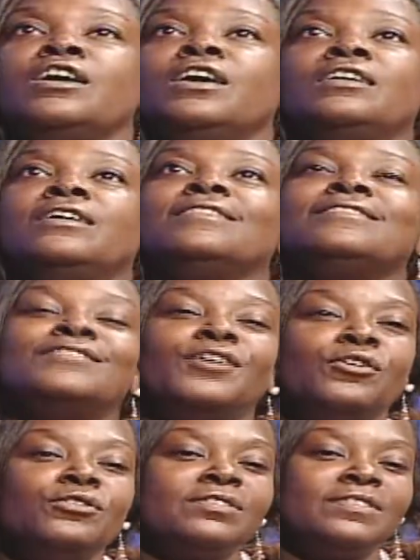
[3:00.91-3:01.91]
It's
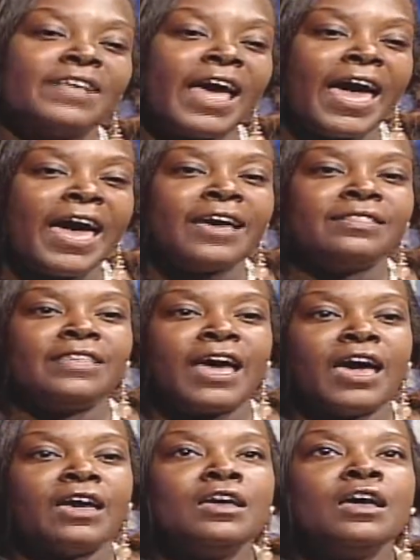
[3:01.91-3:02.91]
so sad
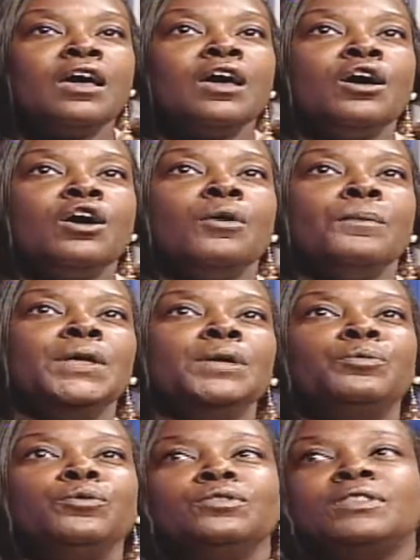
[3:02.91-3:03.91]
that
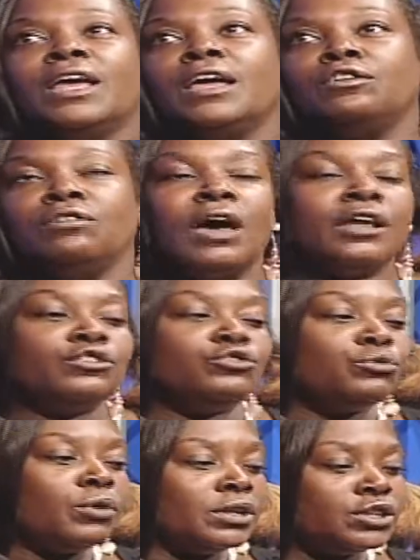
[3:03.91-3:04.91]
people think you got to
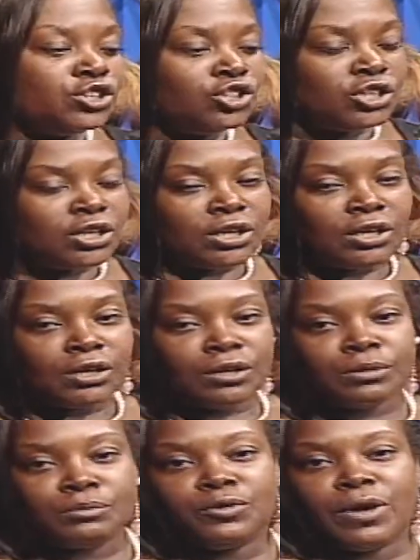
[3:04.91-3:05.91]
join a
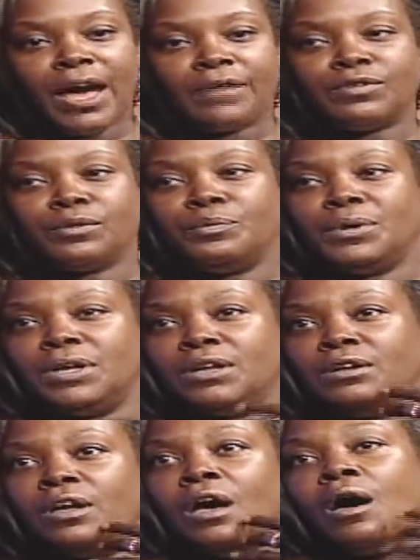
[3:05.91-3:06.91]
gym. You have to
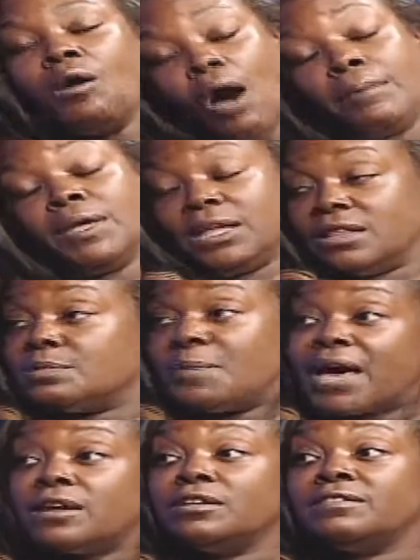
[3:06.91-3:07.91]
be. I mean, it's
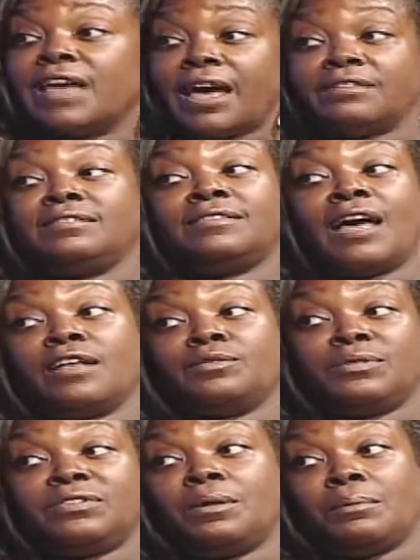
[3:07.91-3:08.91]
better to exercise
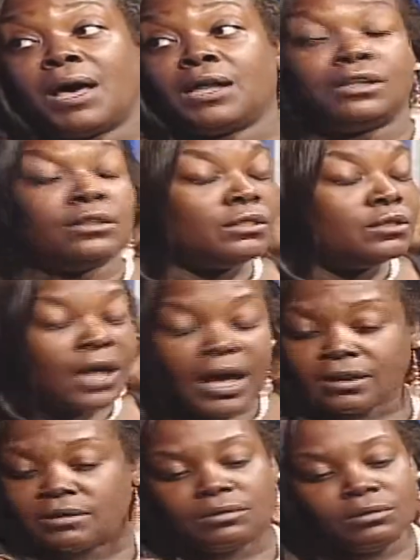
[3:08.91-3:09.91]
with somebody,
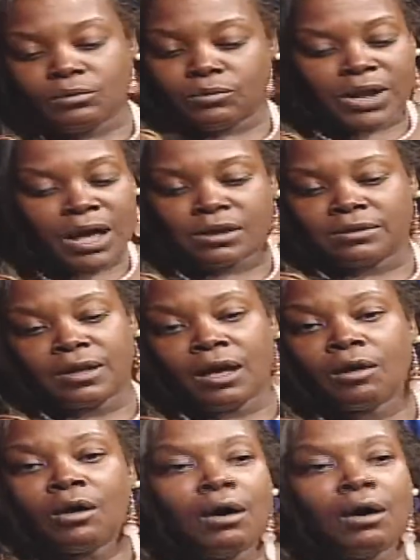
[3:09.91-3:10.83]
not without a doubt.